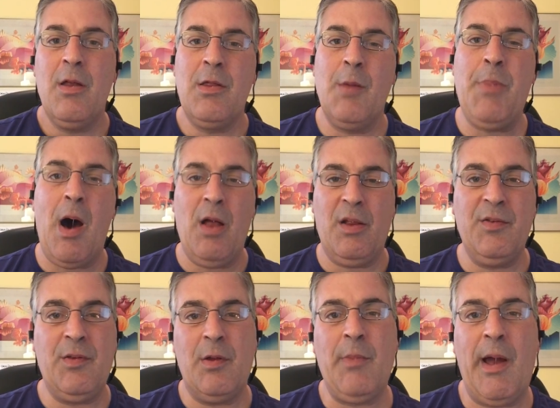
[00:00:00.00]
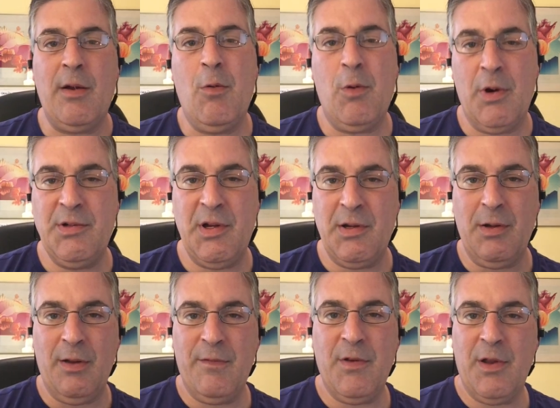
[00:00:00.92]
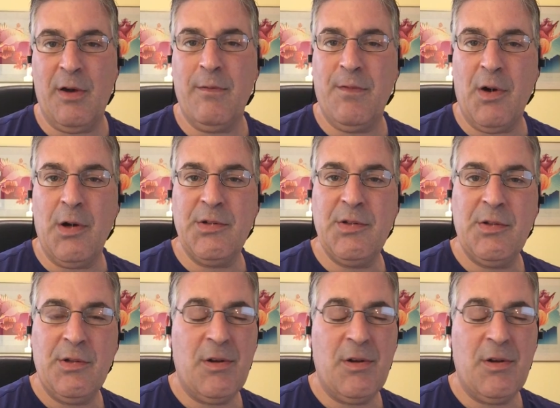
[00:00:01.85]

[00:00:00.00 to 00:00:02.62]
The ball is in my court to deliver there first.